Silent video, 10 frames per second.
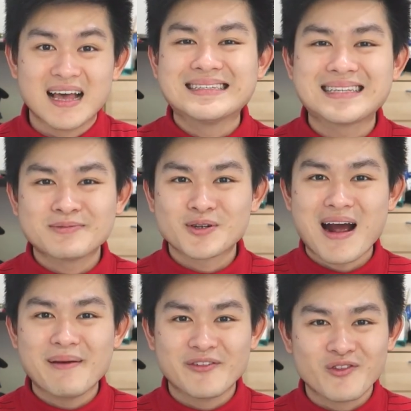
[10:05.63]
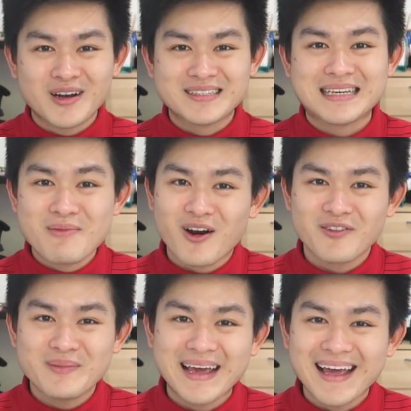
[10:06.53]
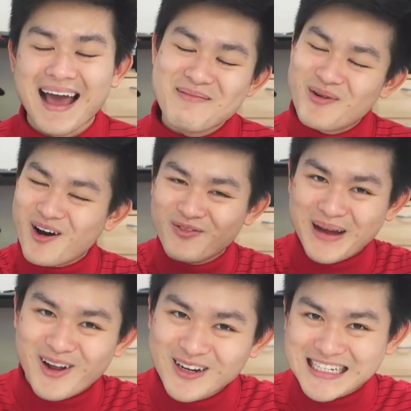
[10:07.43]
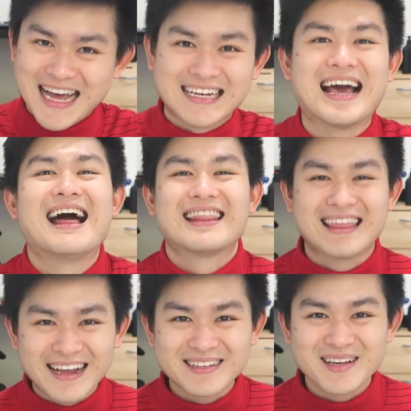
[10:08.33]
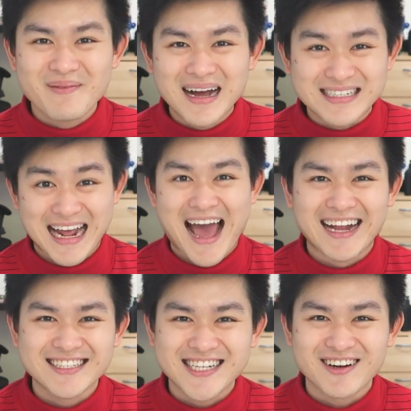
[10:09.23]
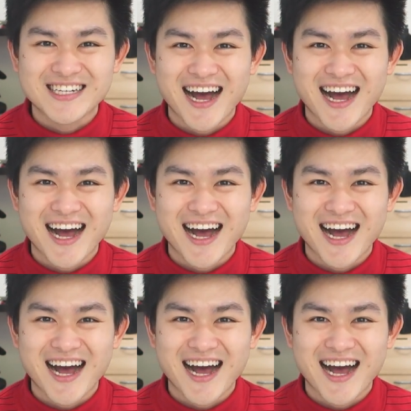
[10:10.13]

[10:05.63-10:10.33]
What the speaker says: Please subscribe if you want to see more of me and more of my content. Thank you so much, and ciao